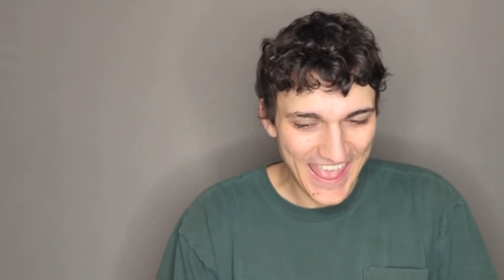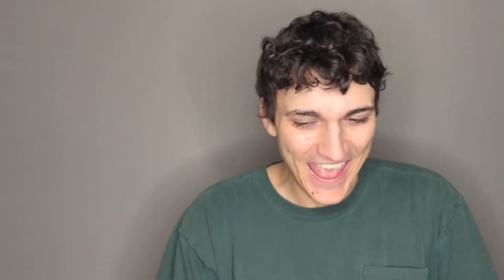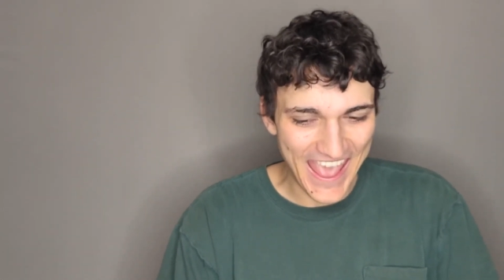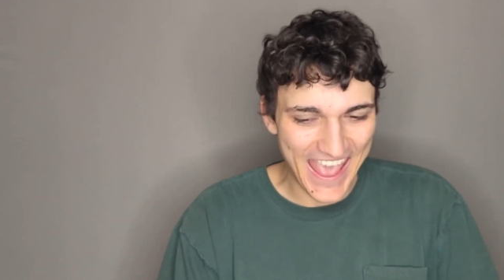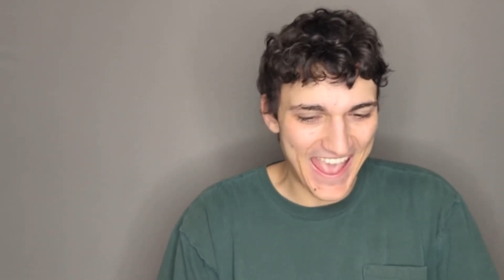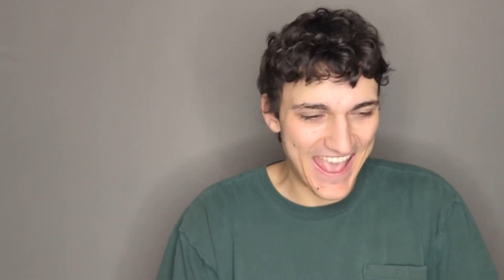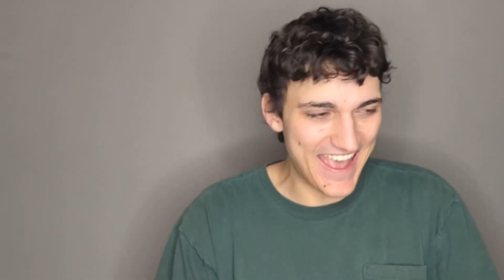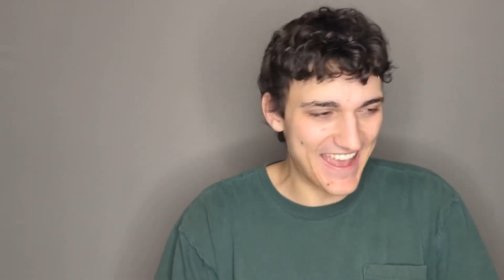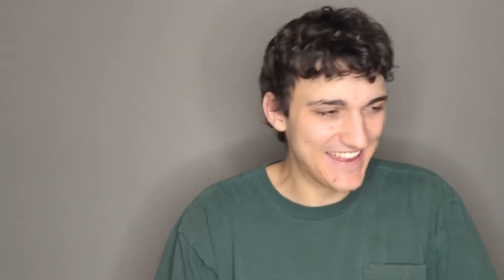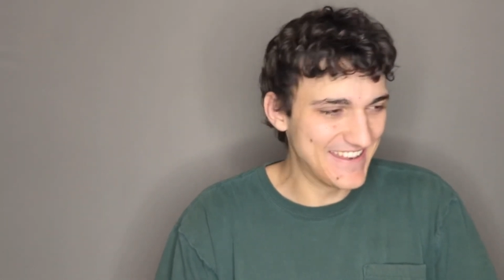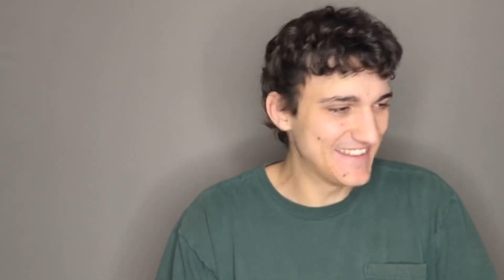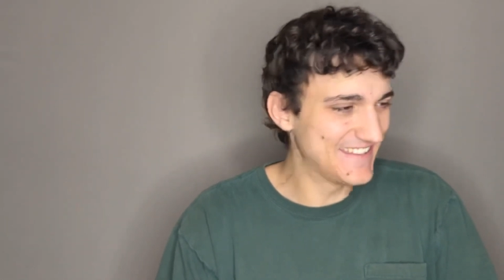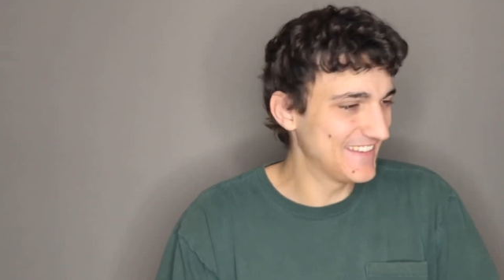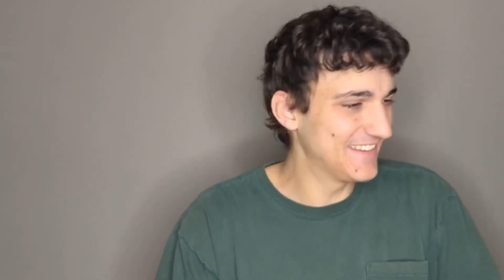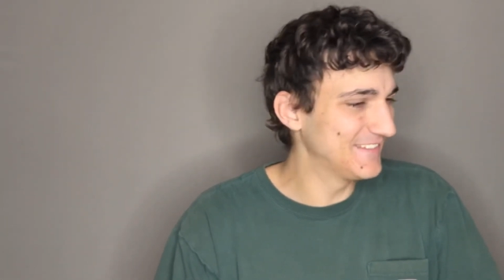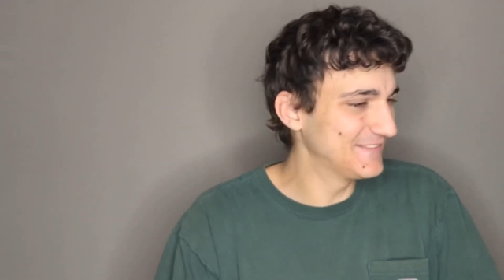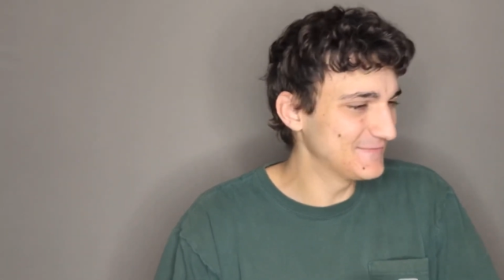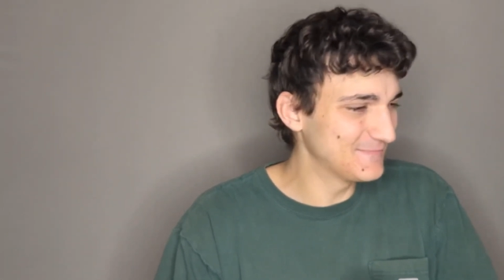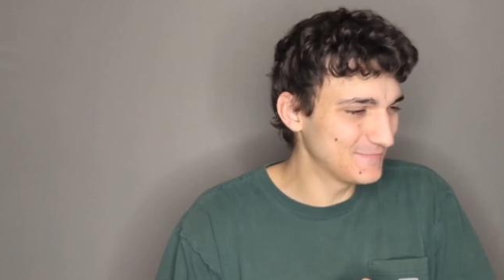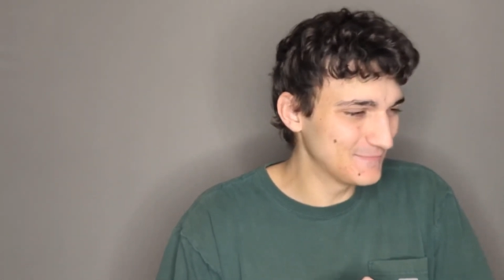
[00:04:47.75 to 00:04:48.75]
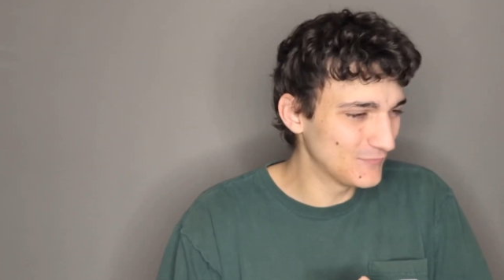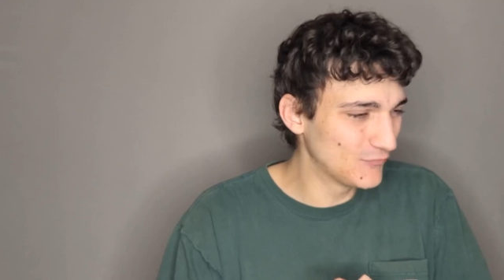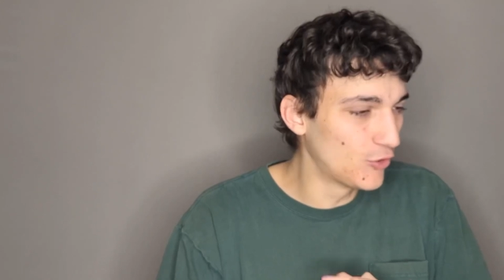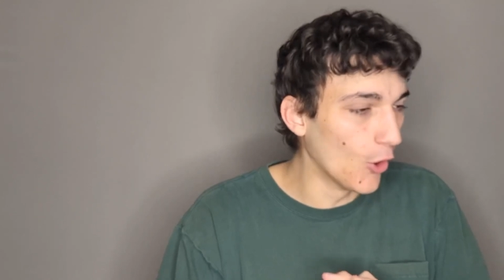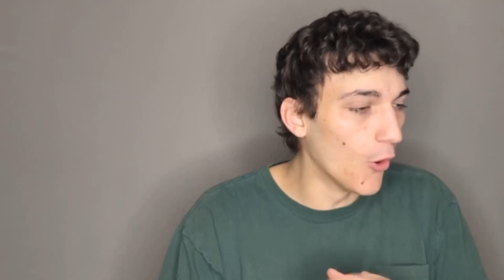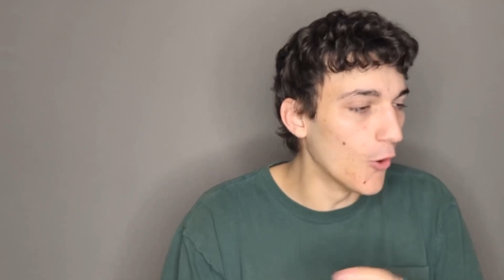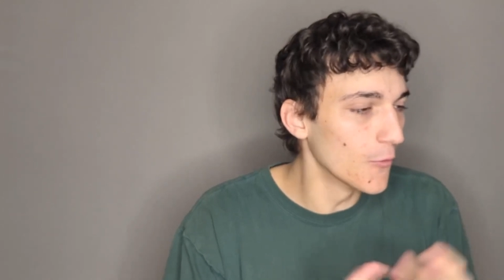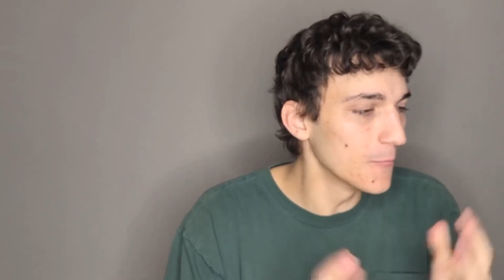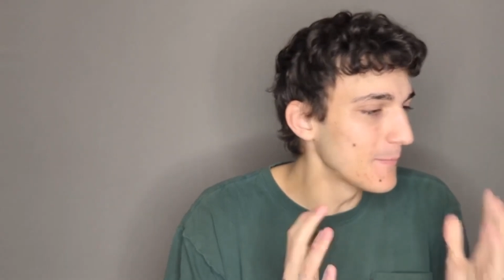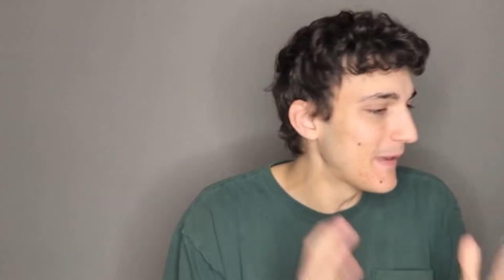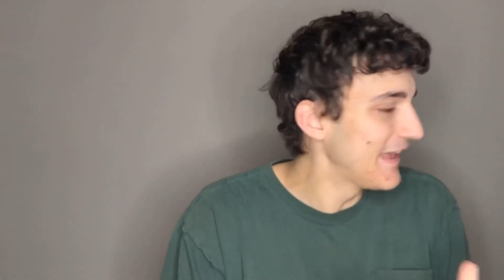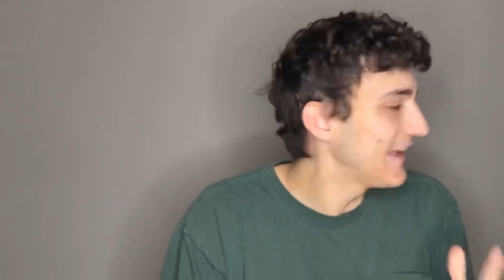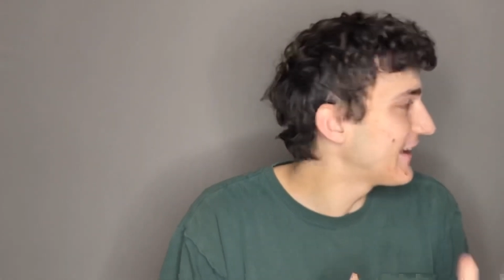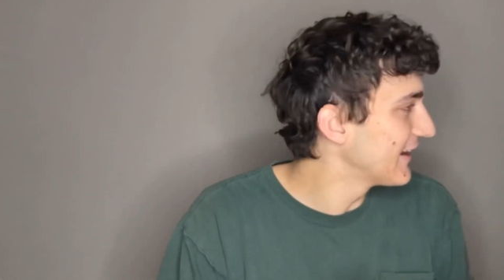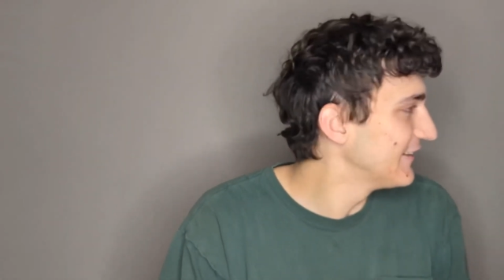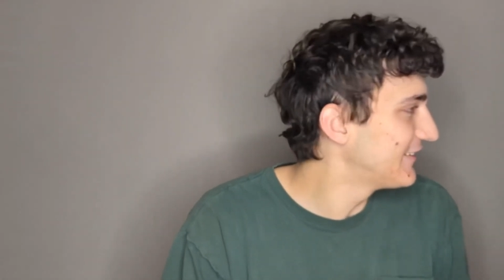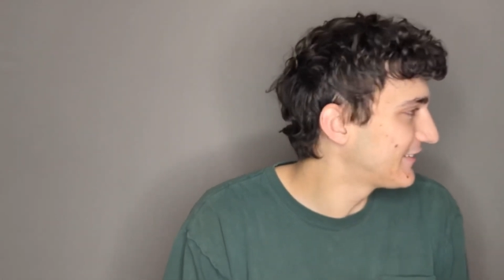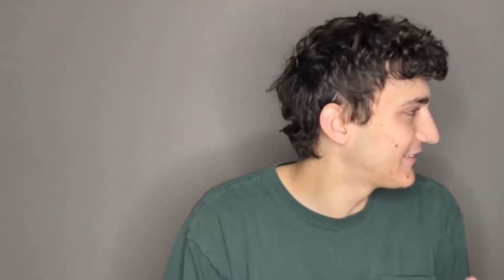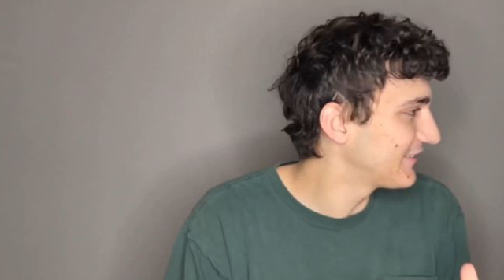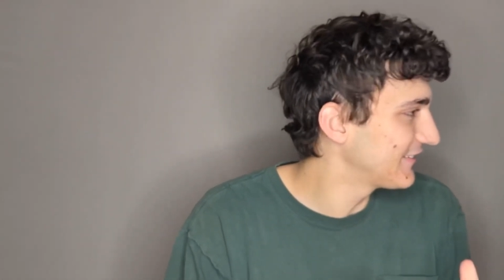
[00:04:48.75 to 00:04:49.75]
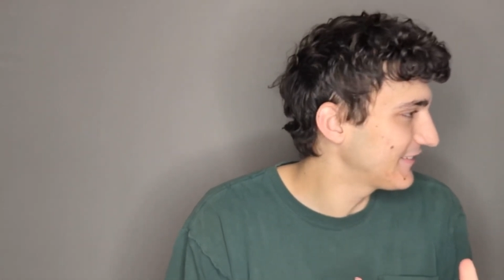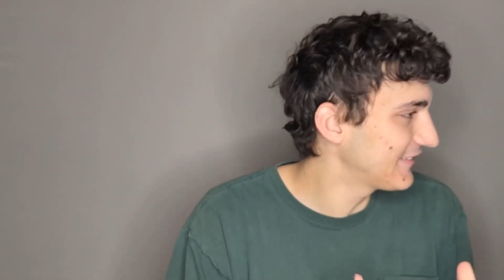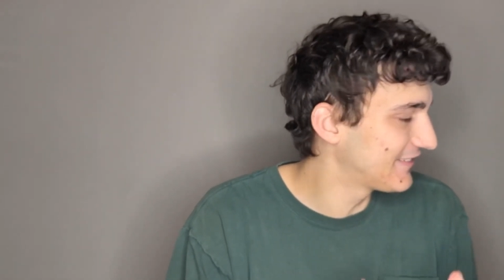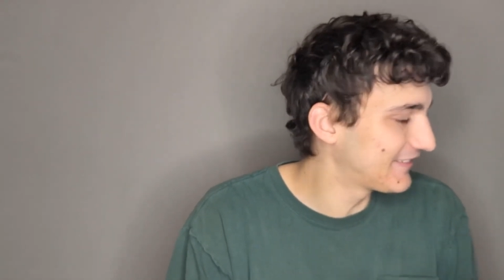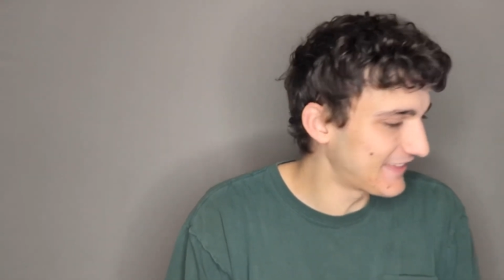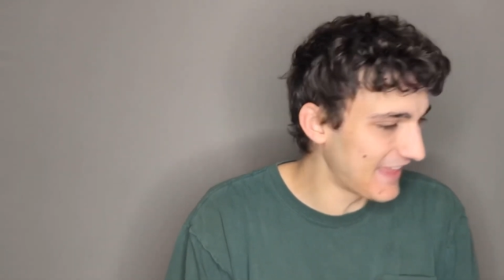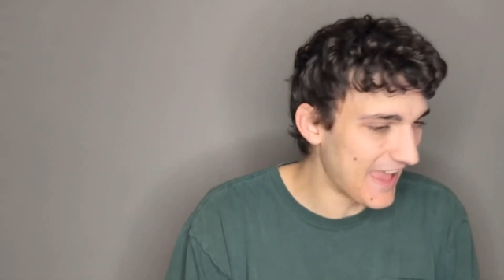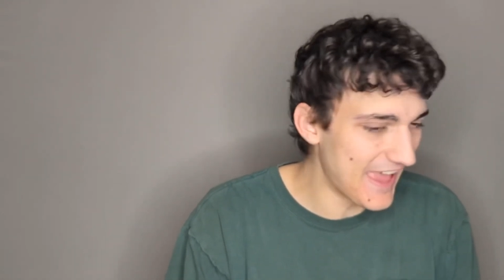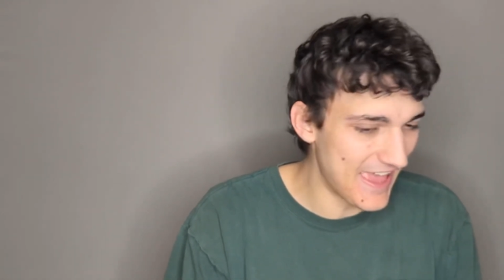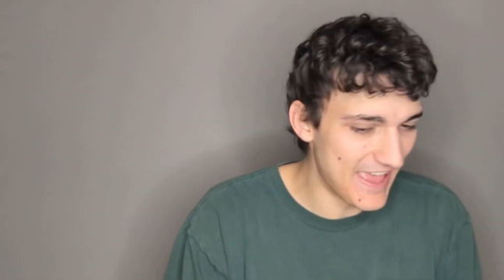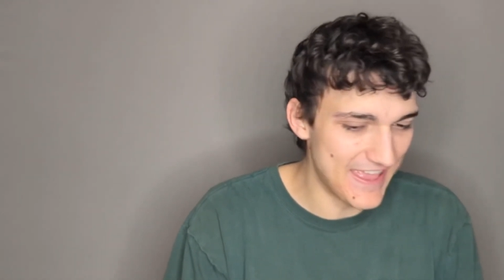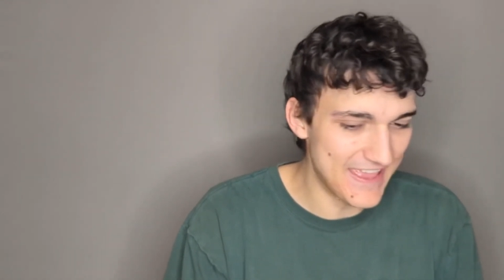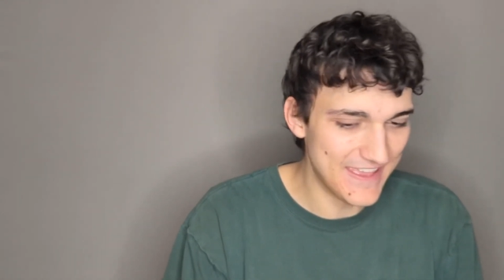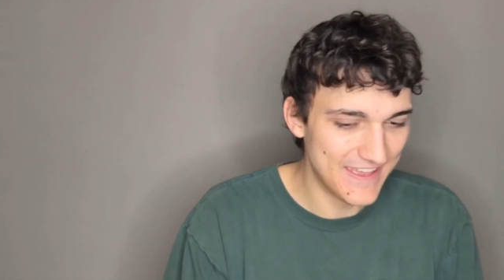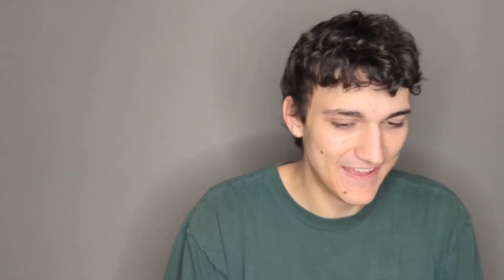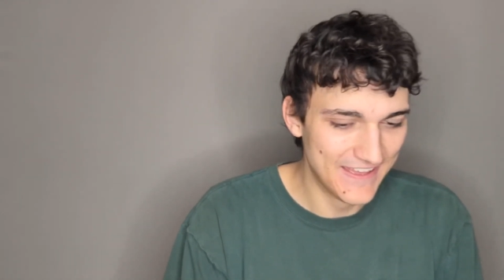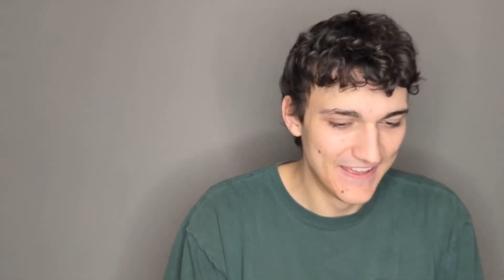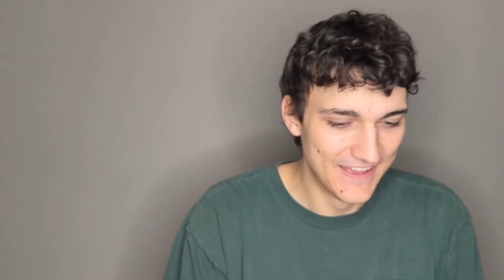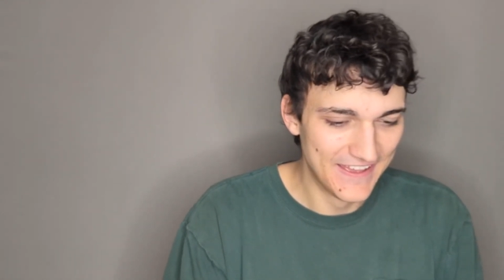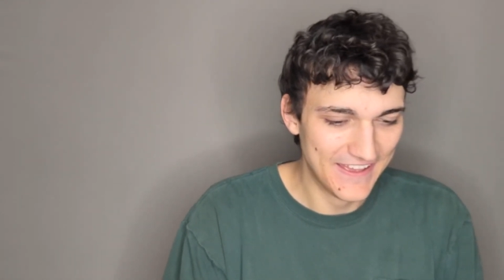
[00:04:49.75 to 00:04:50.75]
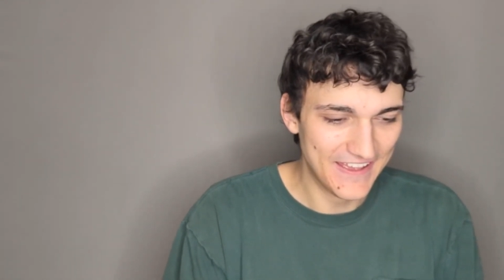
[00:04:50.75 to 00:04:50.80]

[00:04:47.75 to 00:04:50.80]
and don't make us stay